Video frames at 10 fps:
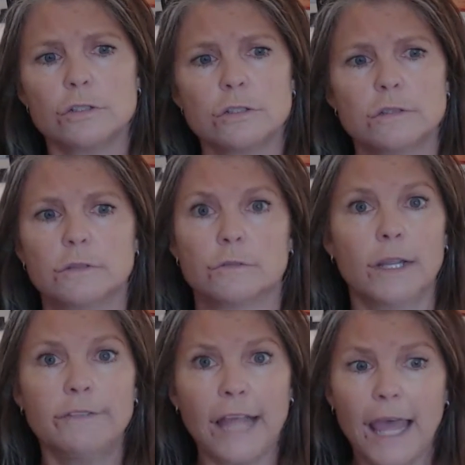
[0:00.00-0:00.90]

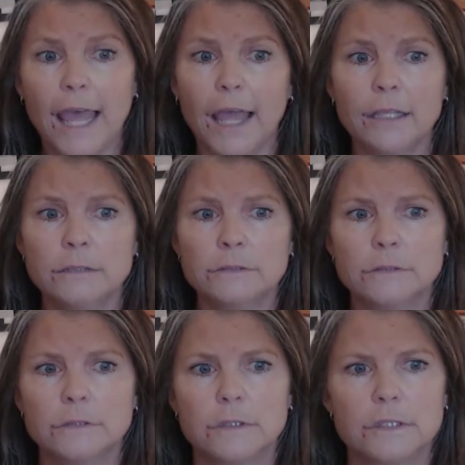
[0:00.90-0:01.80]
86,000
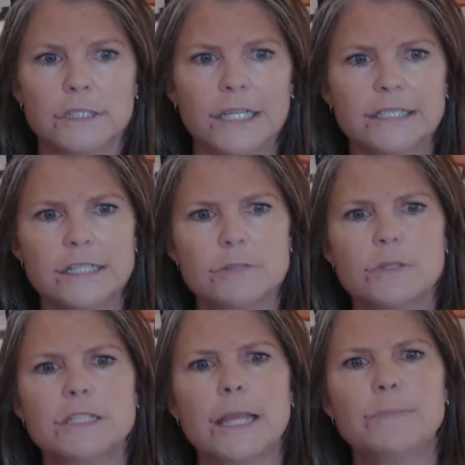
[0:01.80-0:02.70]
plus
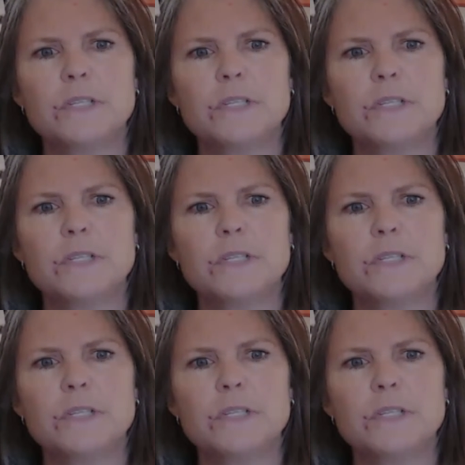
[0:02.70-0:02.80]
citations